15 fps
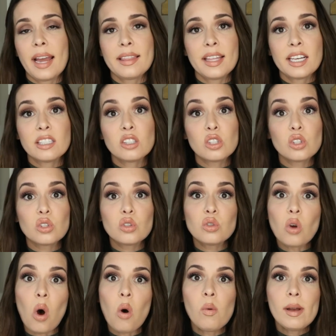I think it's
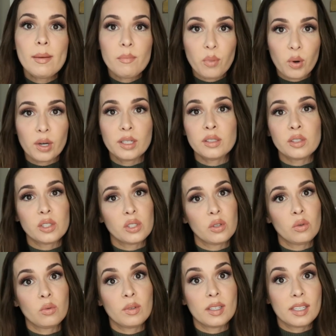so important
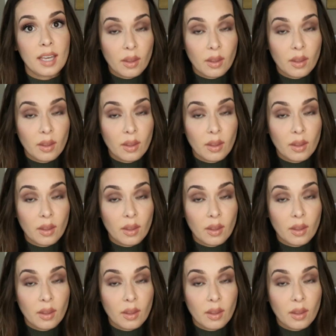to